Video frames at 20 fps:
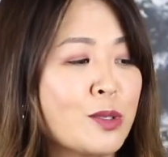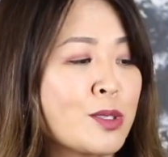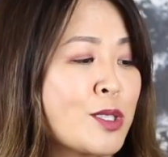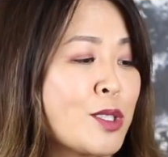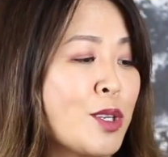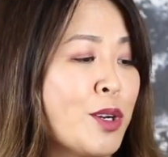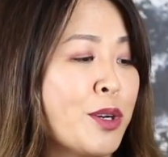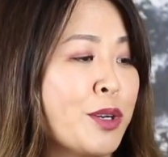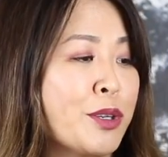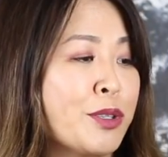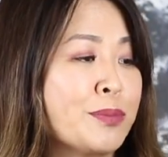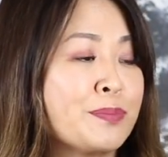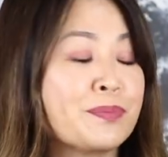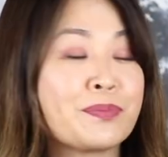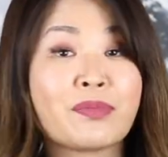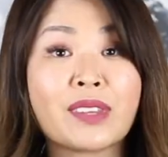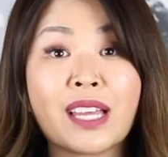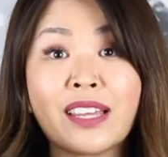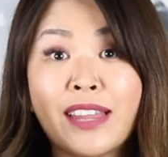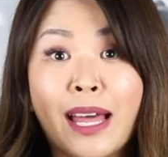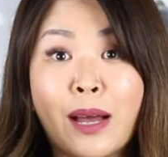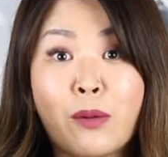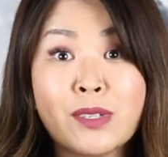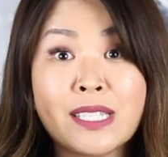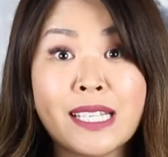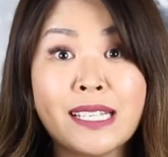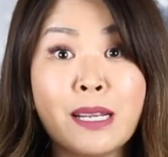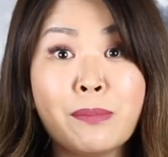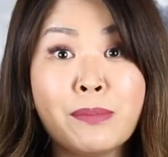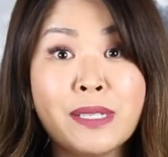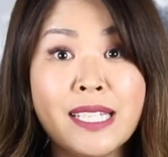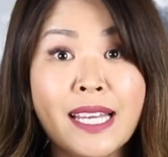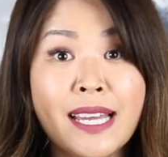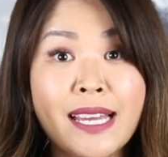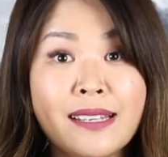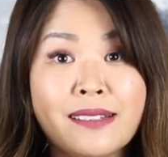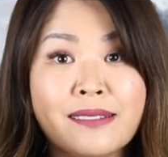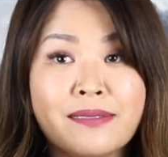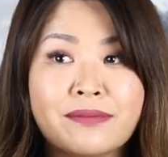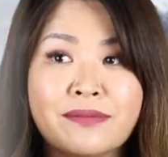So that was at number 10.